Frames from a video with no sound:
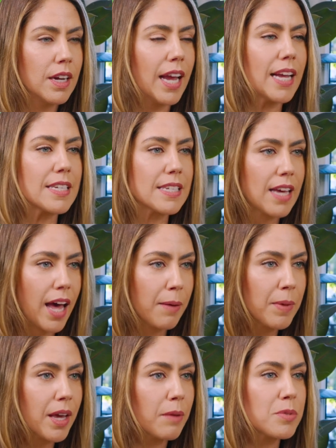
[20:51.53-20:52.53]
It's
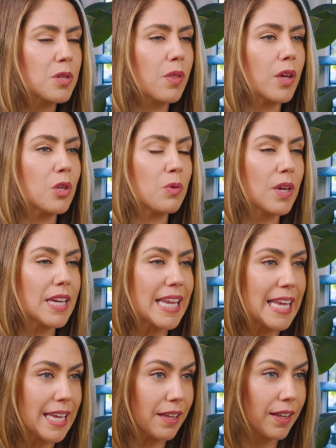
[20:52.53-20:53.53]
coming up so that you can
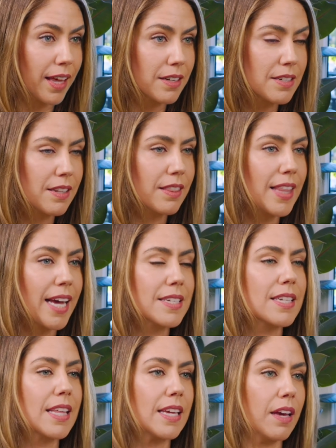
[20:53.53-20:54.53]
heal it. That's the